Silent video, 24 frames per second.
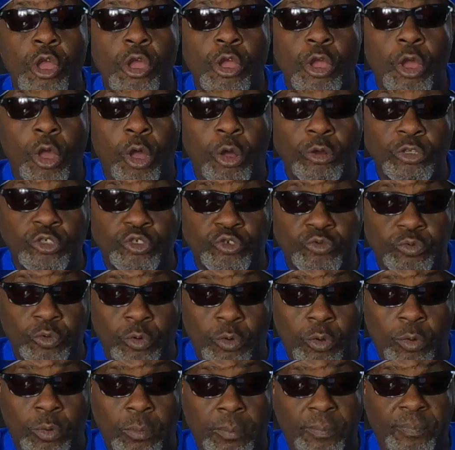
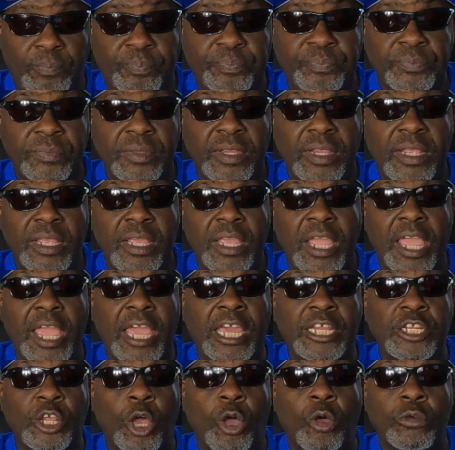cultural,
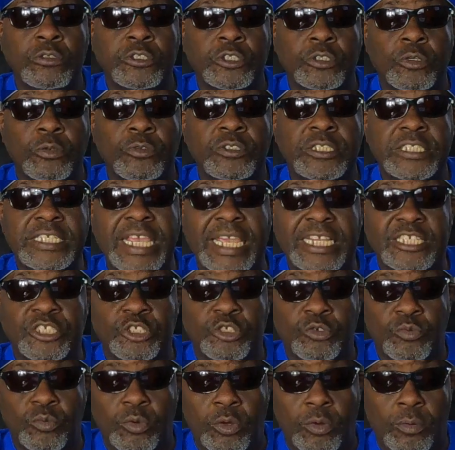and also
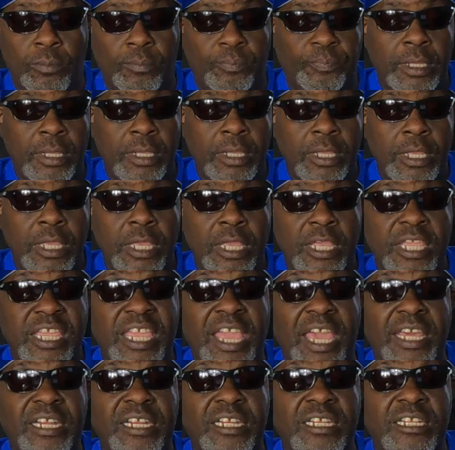sexual.
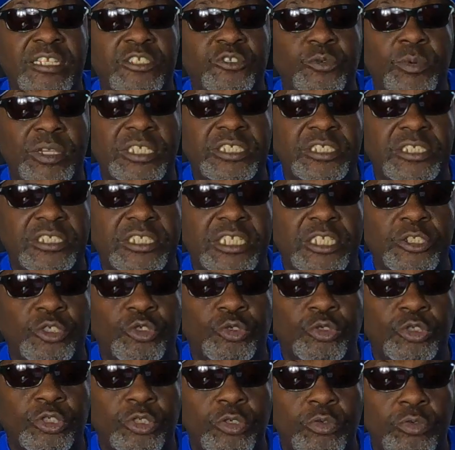Canada's residential
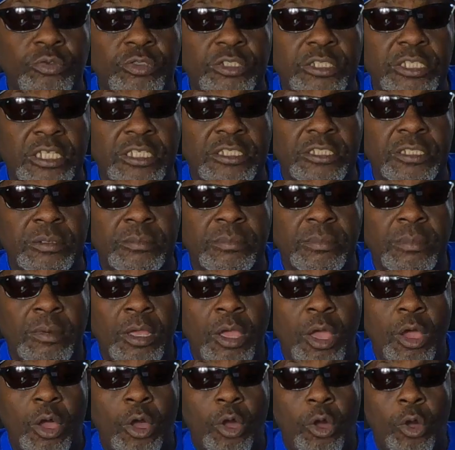school system
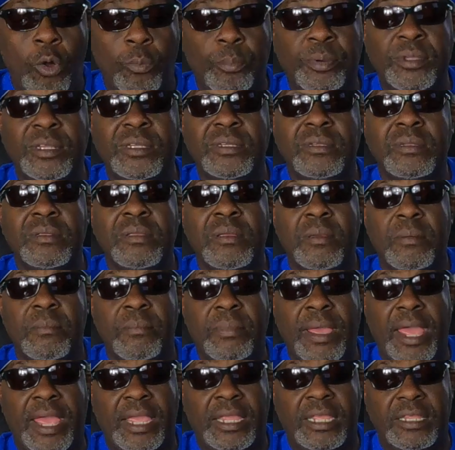opened
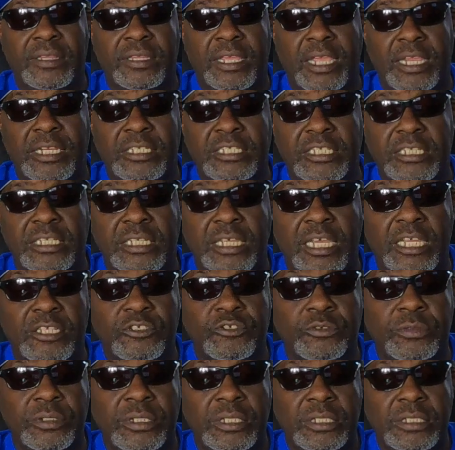back in the
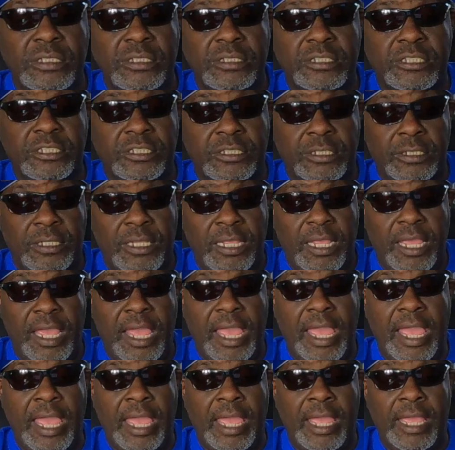1800s
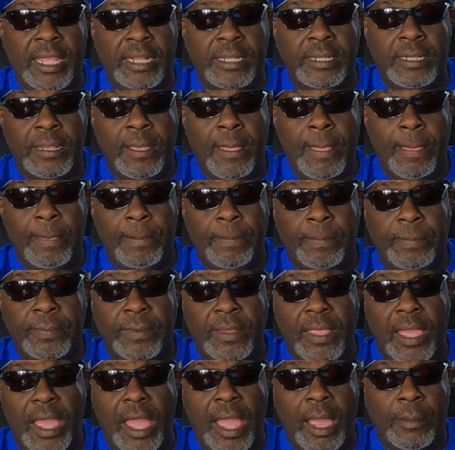and
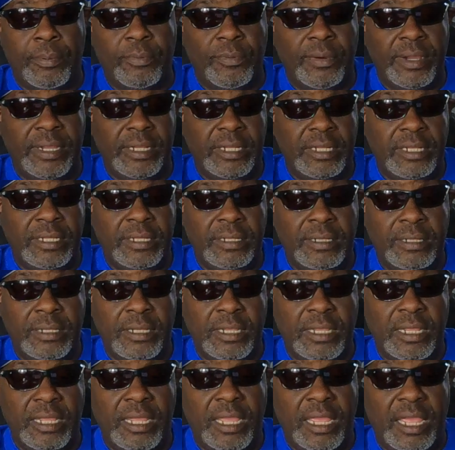operated
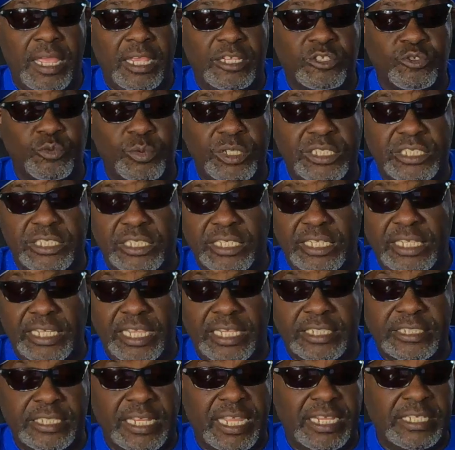as recently
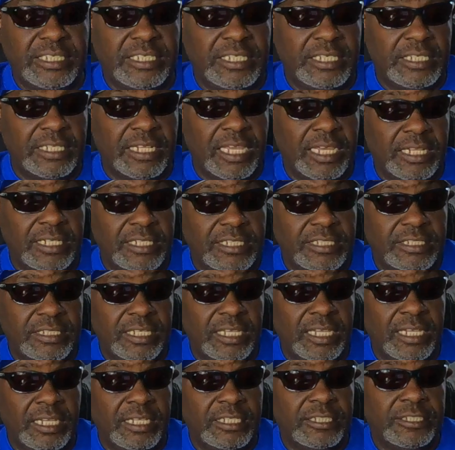as
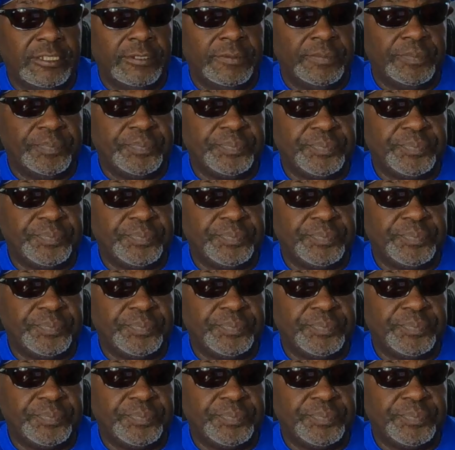1996.